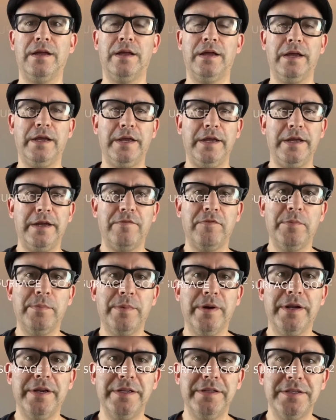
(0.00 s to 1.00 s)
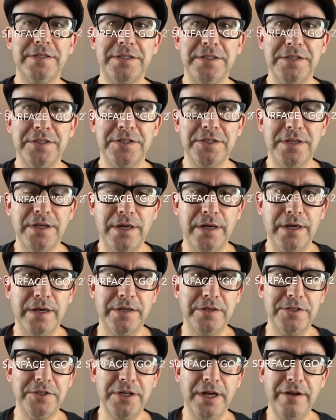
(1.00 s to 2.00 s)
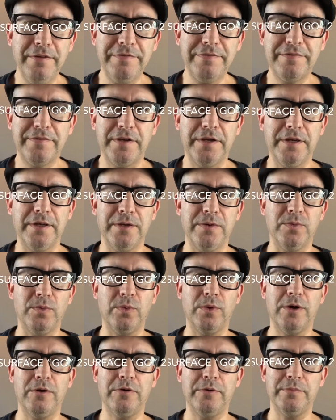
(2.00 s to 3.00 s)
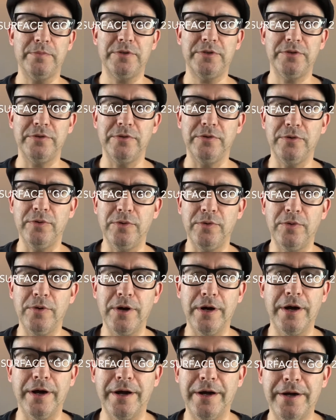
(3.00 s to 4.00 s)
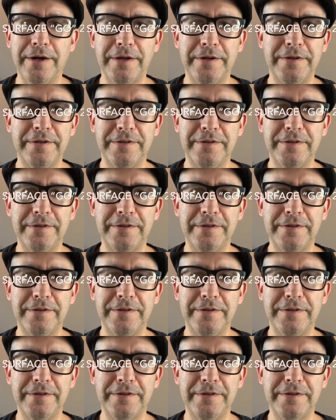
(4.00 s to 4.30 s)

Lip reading: Hey everybody, this is Jeff, and welcome to